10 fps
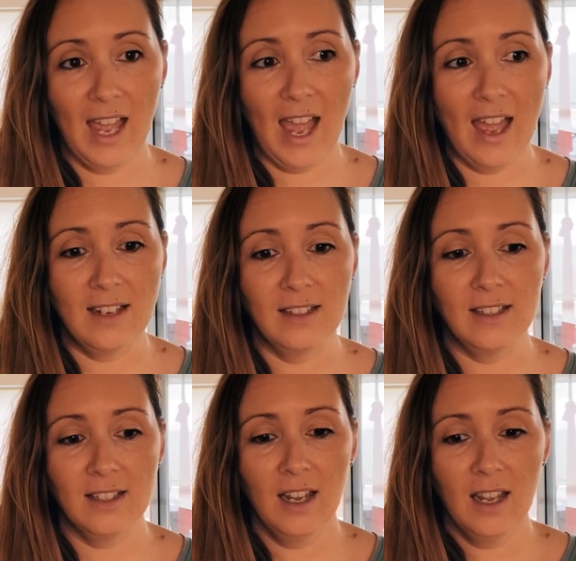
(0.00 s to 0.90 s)
And
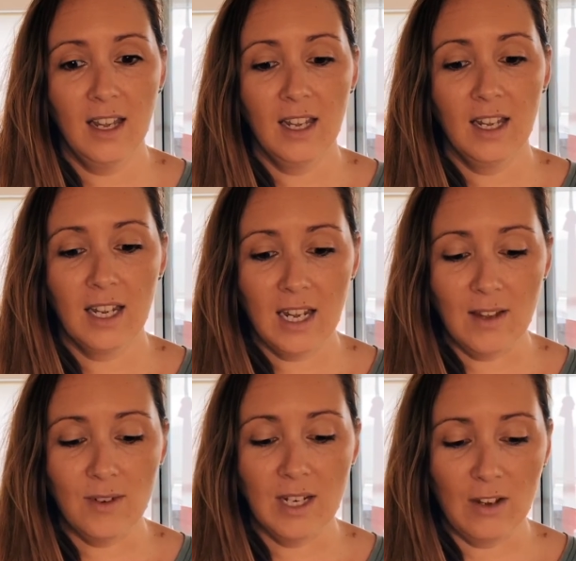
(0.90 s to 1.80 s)

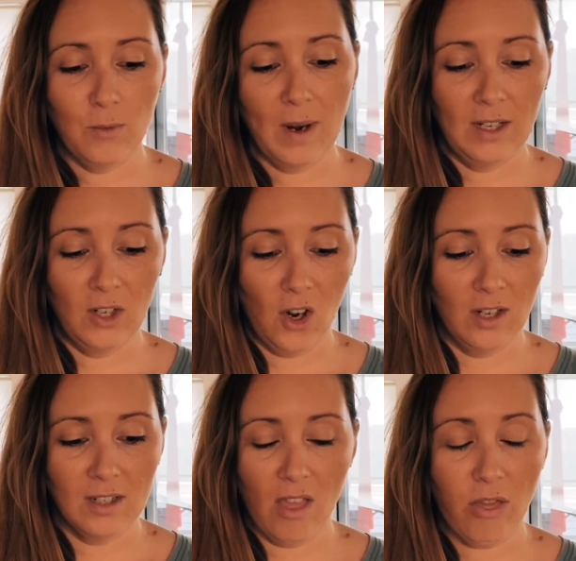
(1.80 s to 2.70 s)
even if we're
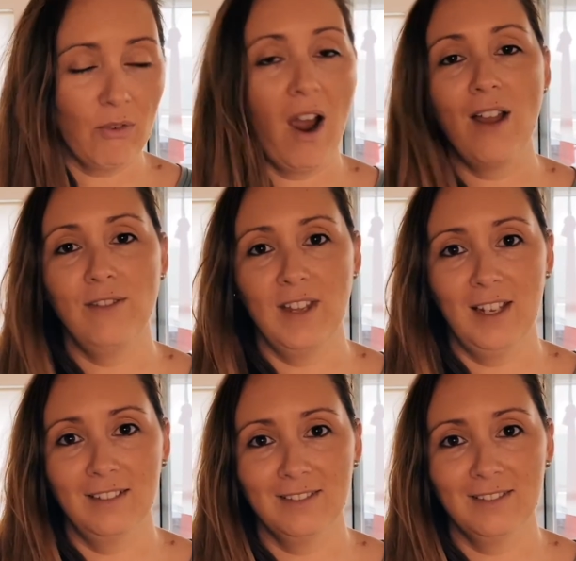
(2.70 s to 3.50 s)
not thriving,